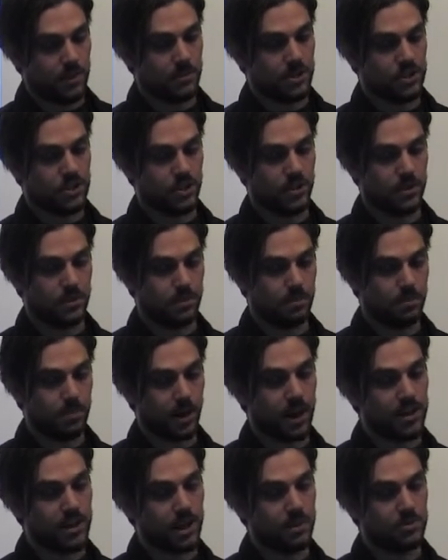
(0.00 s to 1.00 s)
much a
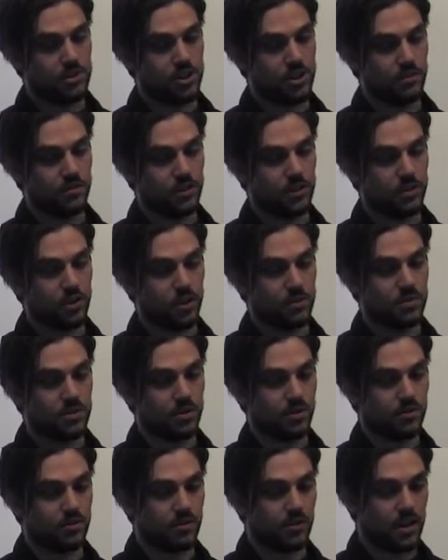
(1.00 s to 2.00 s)
paradigm shift in terms
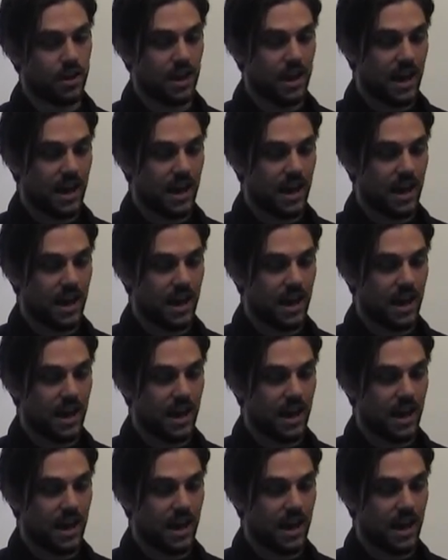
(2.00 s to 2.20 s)
of